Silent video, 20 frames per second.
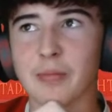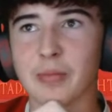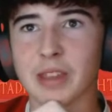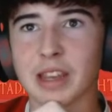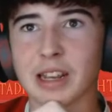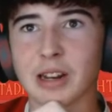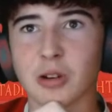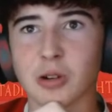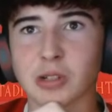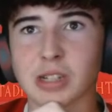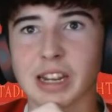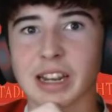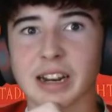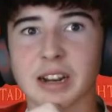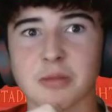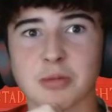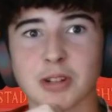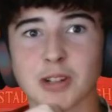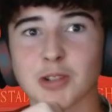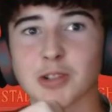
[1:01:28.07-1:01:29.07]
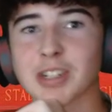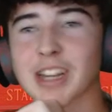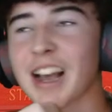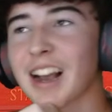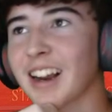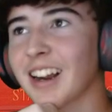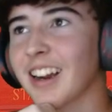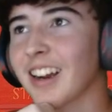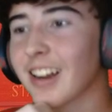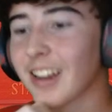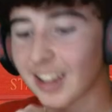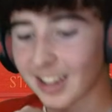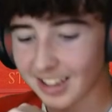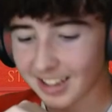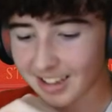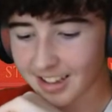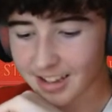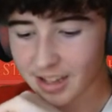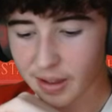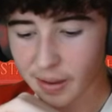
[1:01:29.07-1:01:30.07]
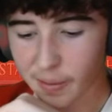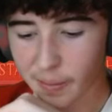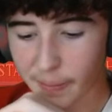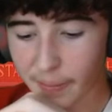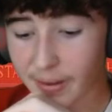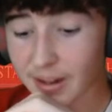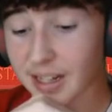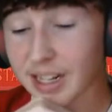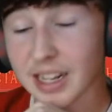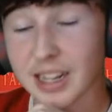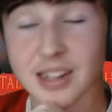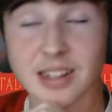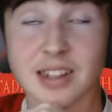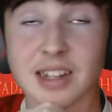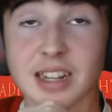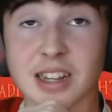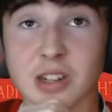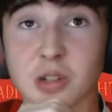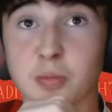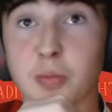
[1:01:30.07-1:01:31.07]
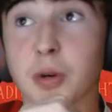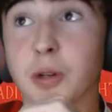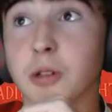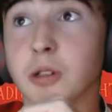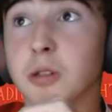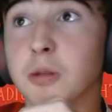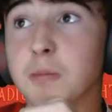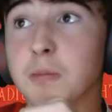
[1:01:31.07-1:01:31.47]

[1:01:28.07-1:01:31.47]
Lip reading: he looks like an absolute tank, and he is. But